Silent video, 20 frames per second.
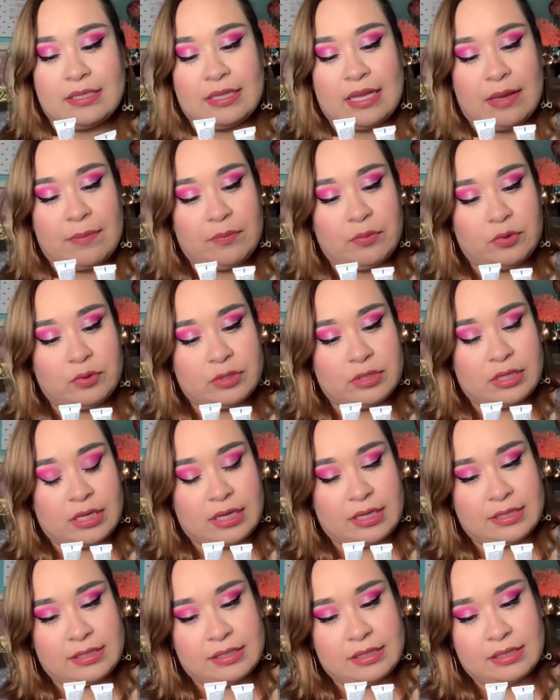sample
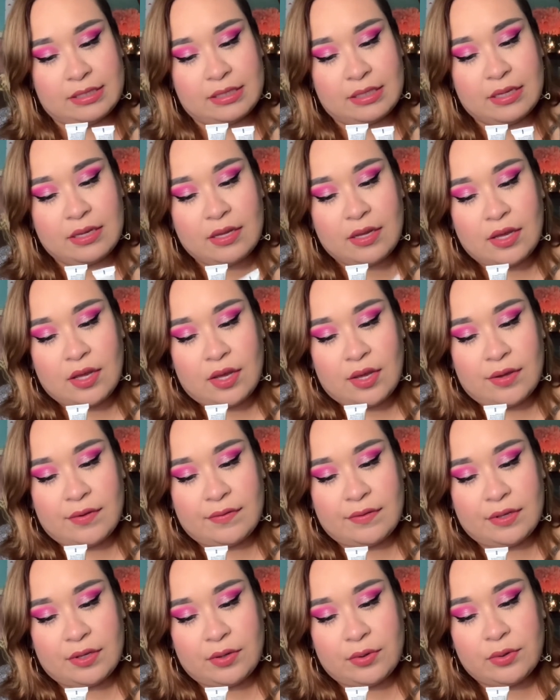sizes of
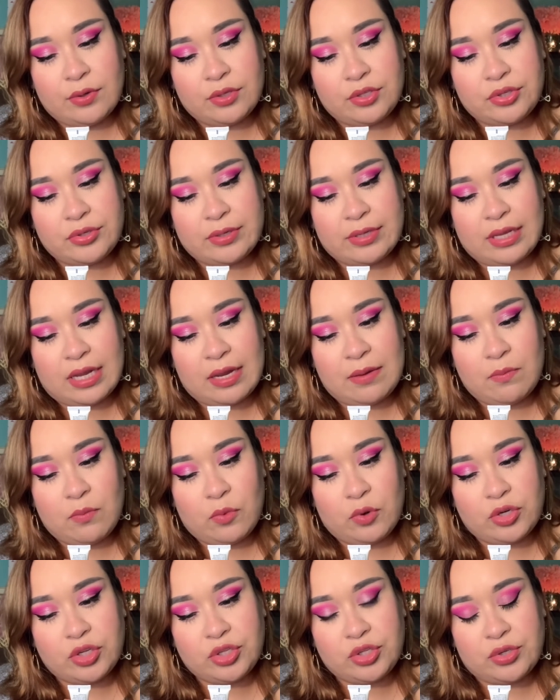the ultralight
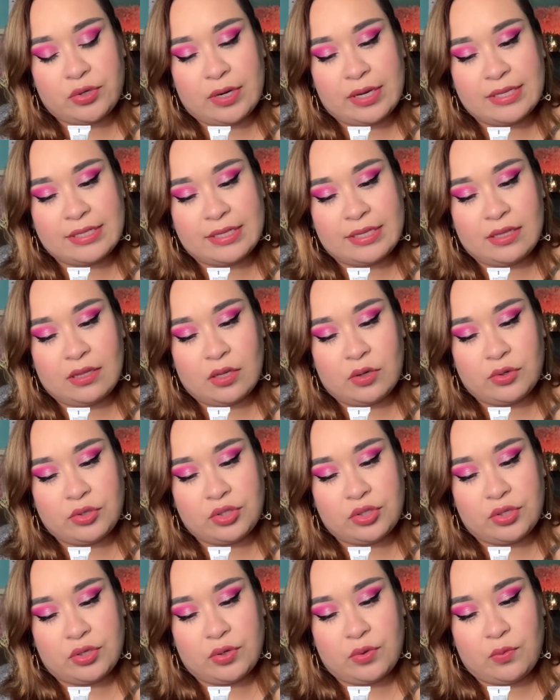moisturizing
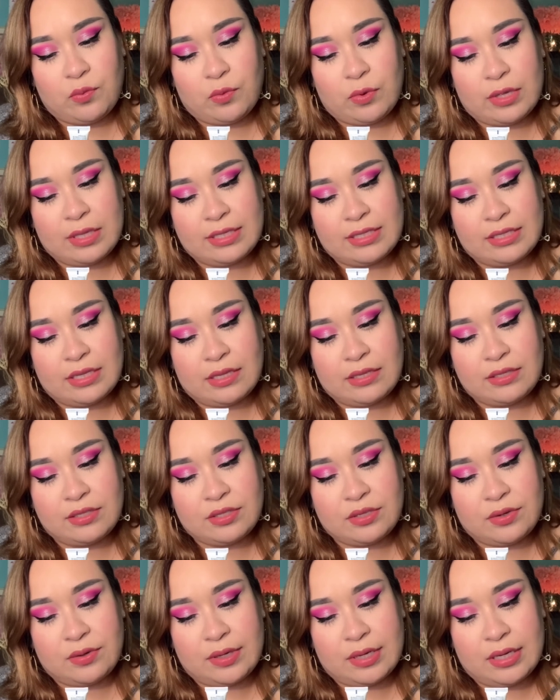lotion with
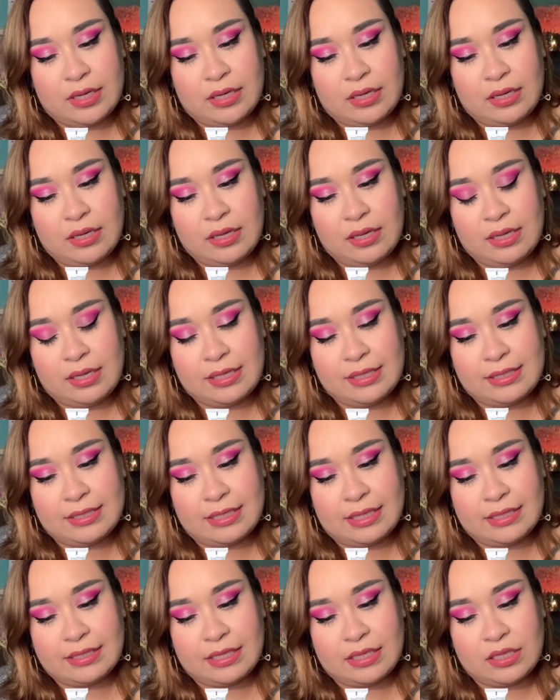sunscreen. It
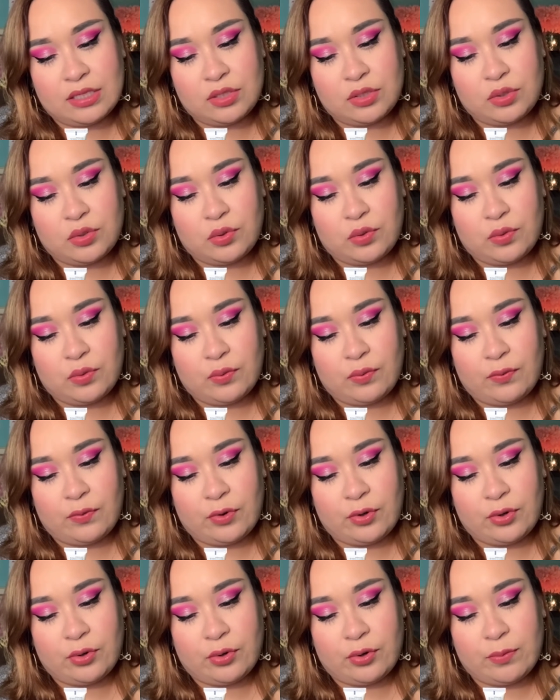says that it's no, for
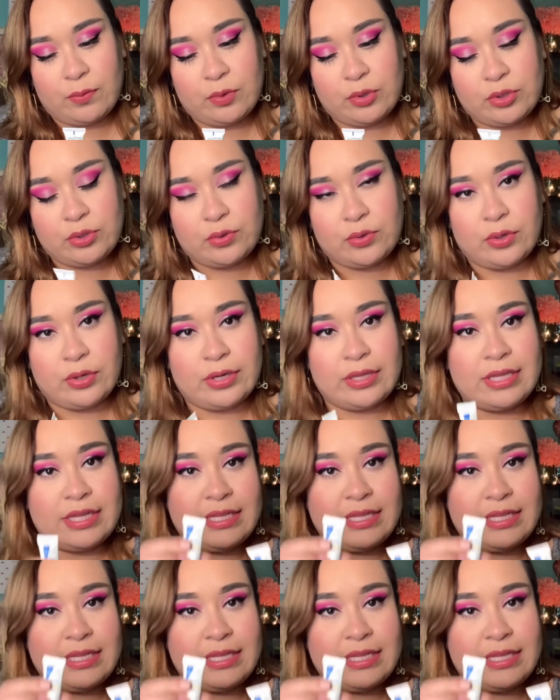normal to oily